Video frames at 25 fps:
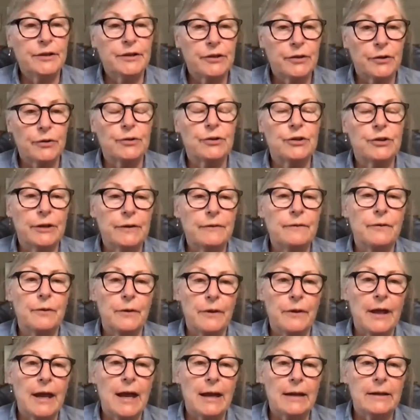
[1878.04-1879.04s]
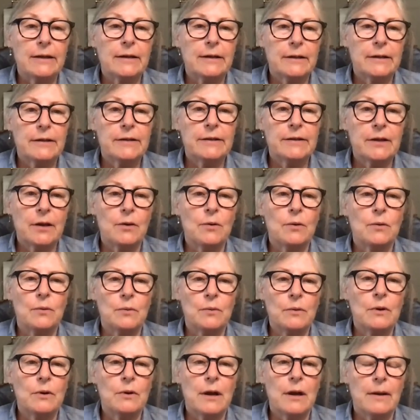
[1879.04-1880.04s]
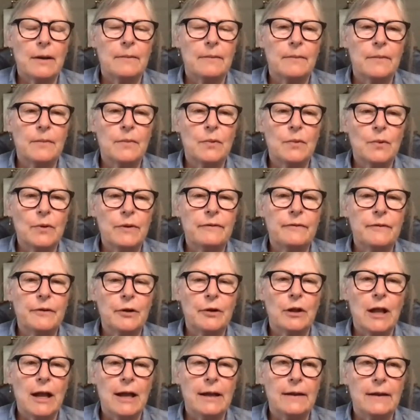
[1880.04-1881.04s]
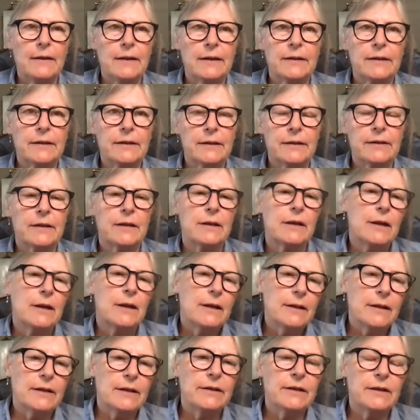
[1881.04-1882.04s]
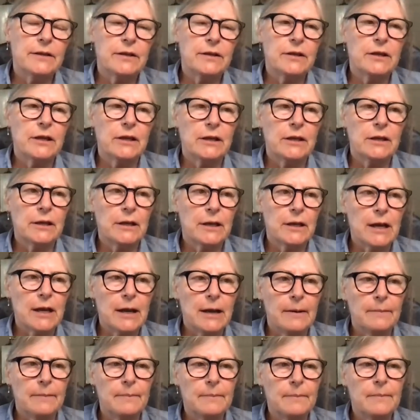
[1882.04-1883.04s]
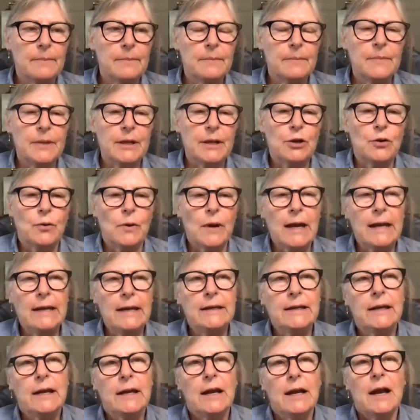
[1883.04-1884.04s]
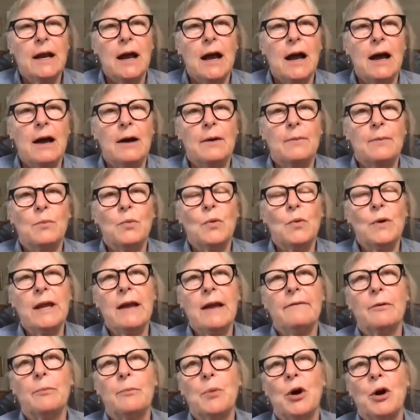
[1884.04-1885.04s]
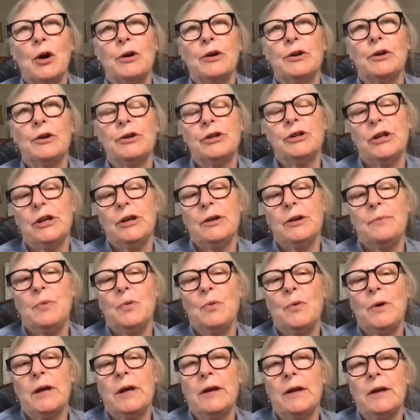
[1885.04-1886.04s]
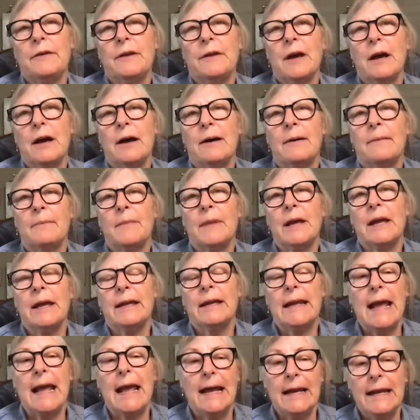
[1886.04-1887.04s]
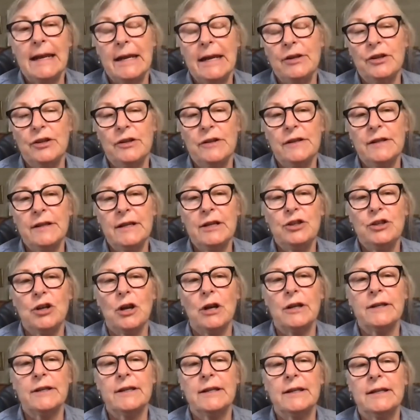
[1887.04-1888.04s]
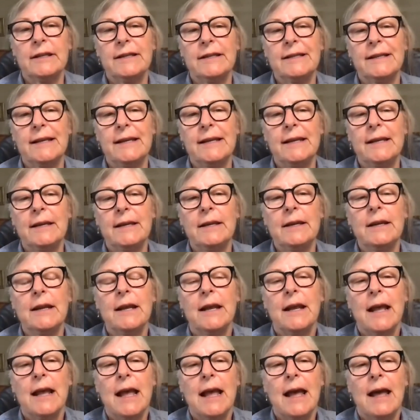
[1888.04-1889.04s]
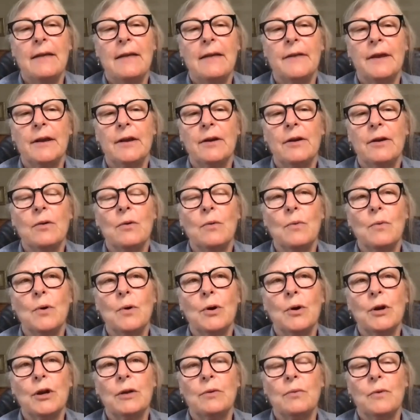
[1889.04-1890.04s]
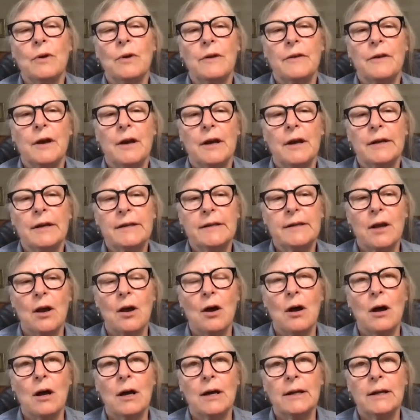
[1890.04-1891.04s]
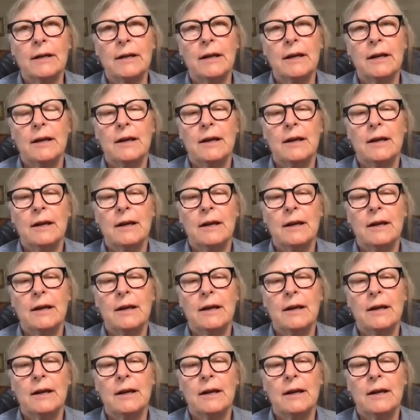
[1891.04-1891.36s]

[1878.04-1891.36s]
searching for that. So we feel like this is going to be great. We have a partnership with an ad agency, Johnson & Seacon, and they're working with us on